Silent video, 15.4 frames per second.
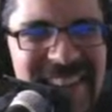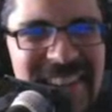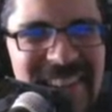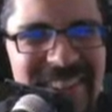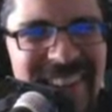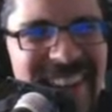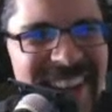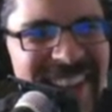
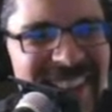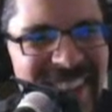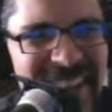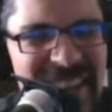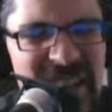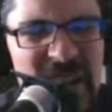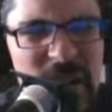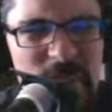right?
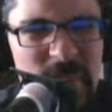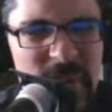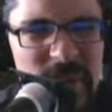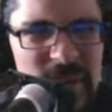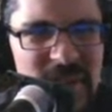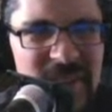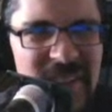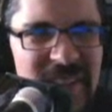Like,
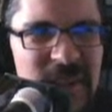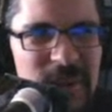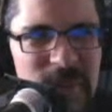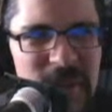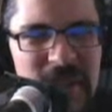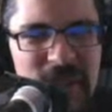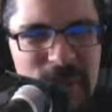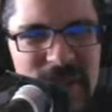
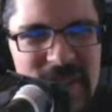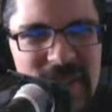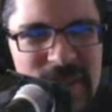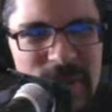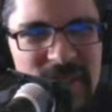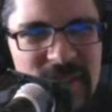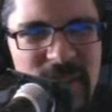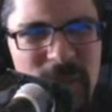because we think to
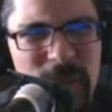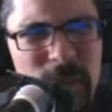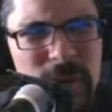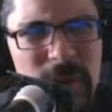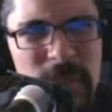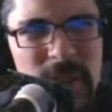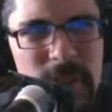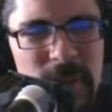ourselves, well,
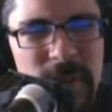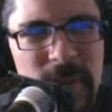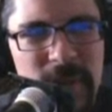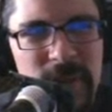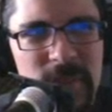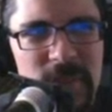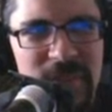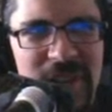don't people
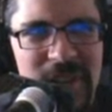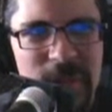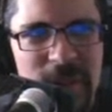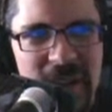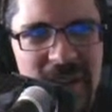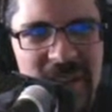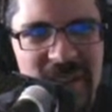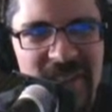pray
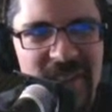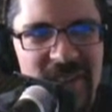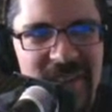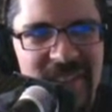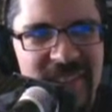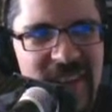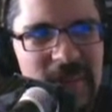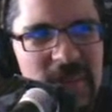quietly all
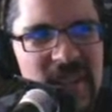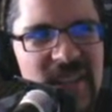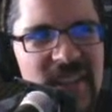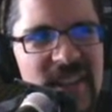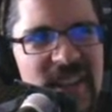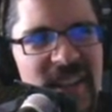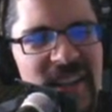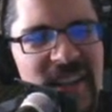the time?
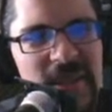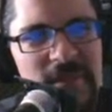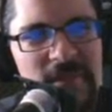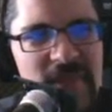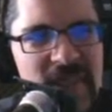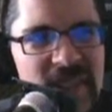So